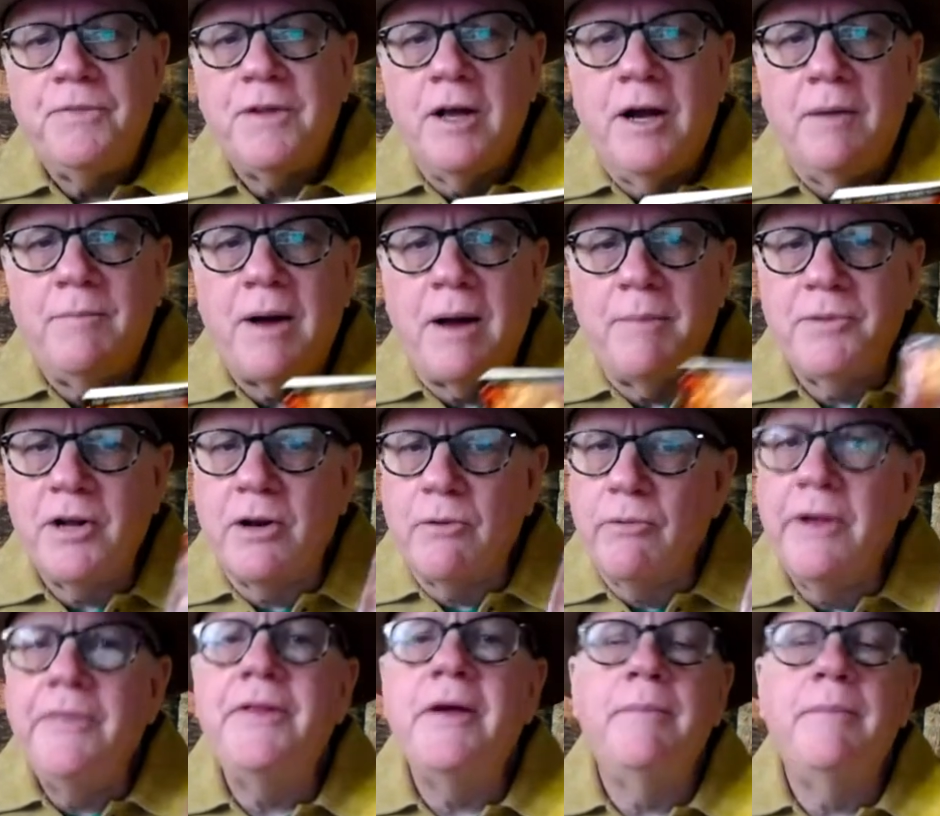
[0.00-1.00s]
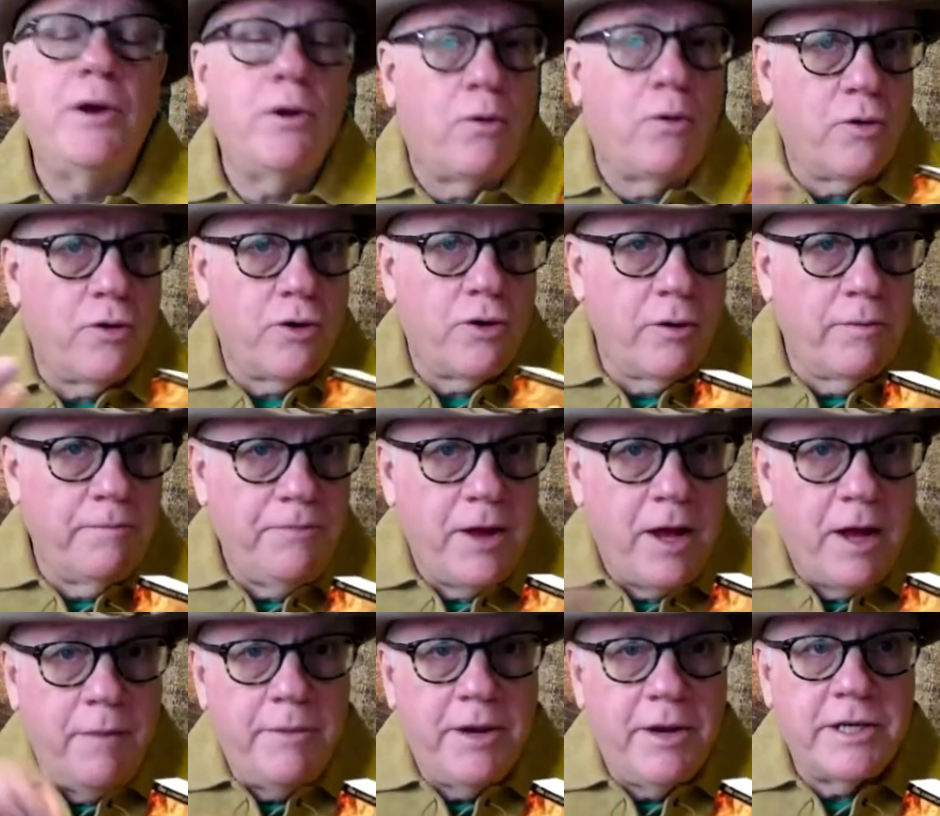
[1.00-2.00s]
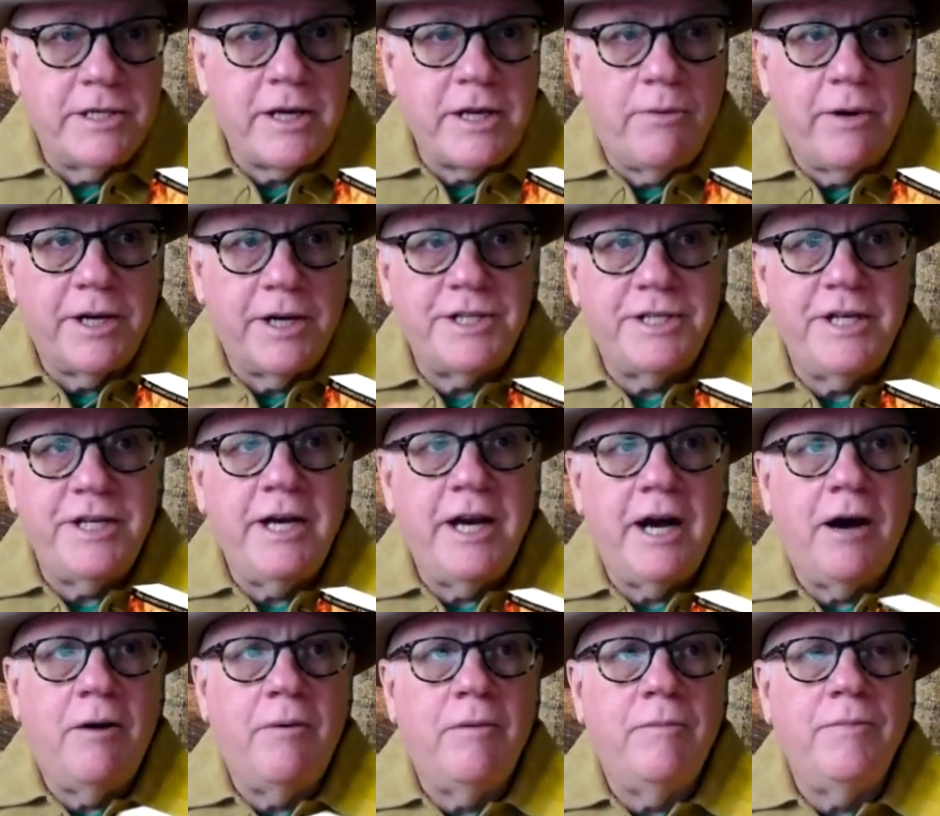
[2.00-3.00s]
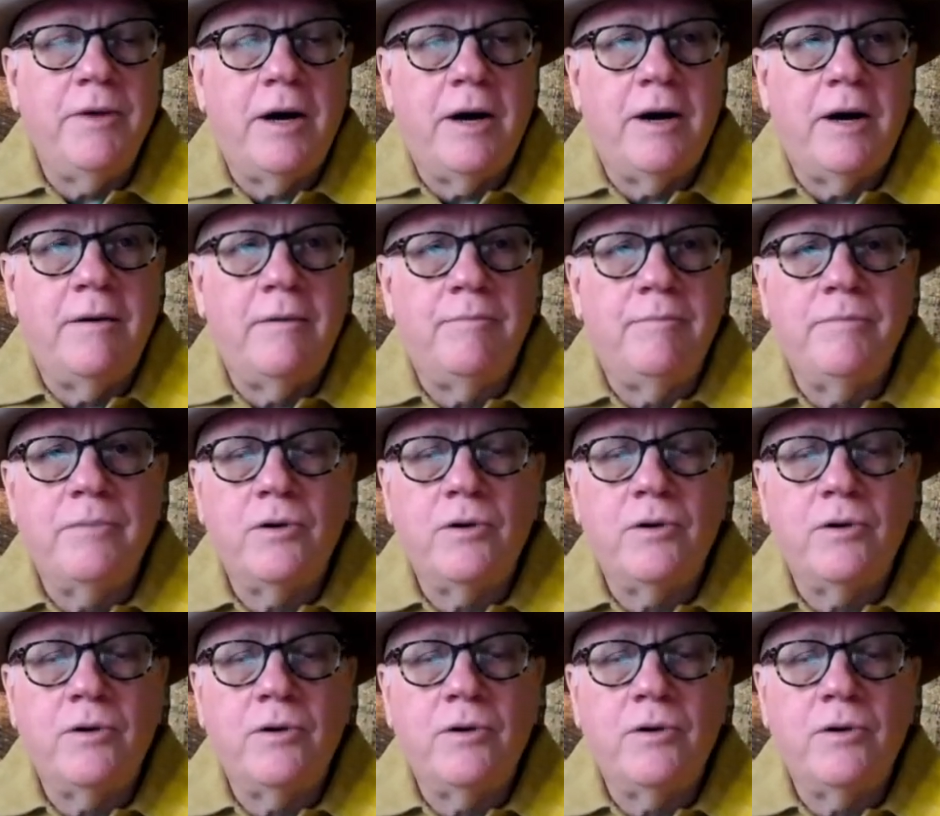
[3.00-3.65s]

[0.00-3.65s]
I'm going to read them in order because I want to see how